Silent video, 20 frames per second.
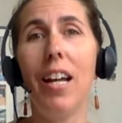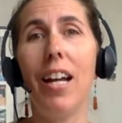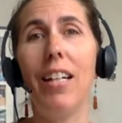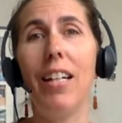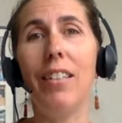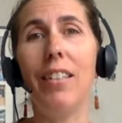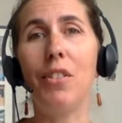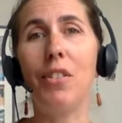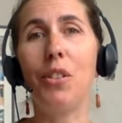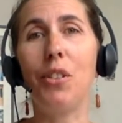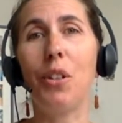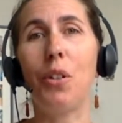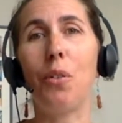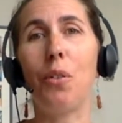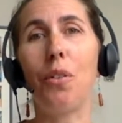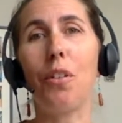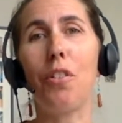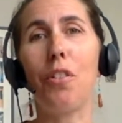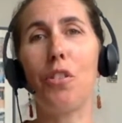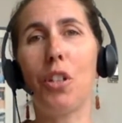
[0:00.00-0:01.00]
And
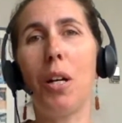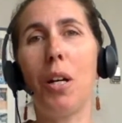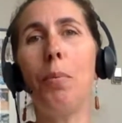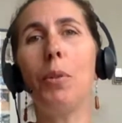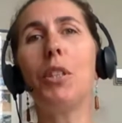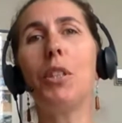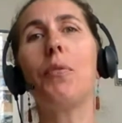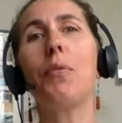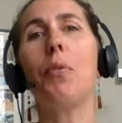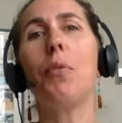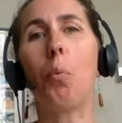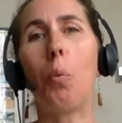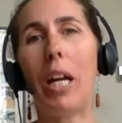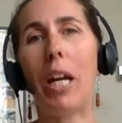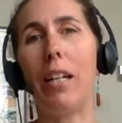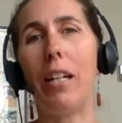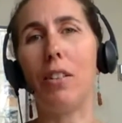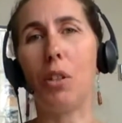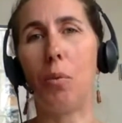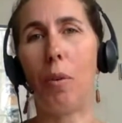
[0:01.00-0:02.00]
so there's a couple different
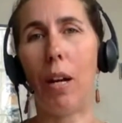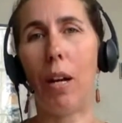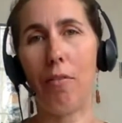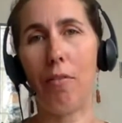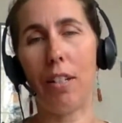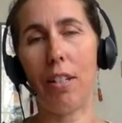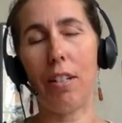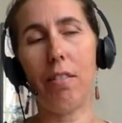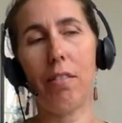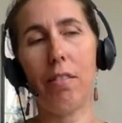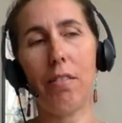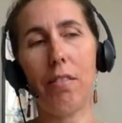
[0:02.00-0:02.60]
ways around it.